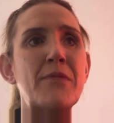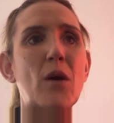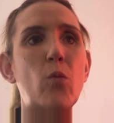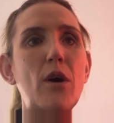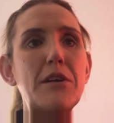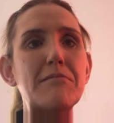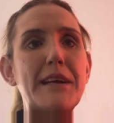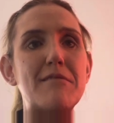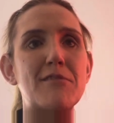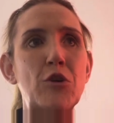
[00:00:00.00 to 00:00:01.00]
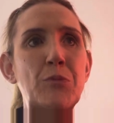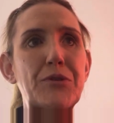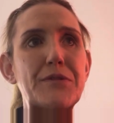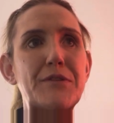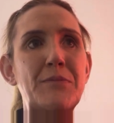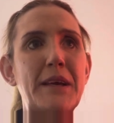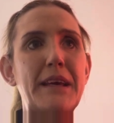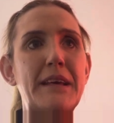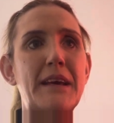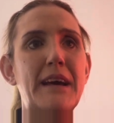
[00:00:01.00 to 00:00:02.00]
what a great role model for
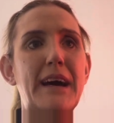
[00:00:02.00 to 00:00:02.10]
me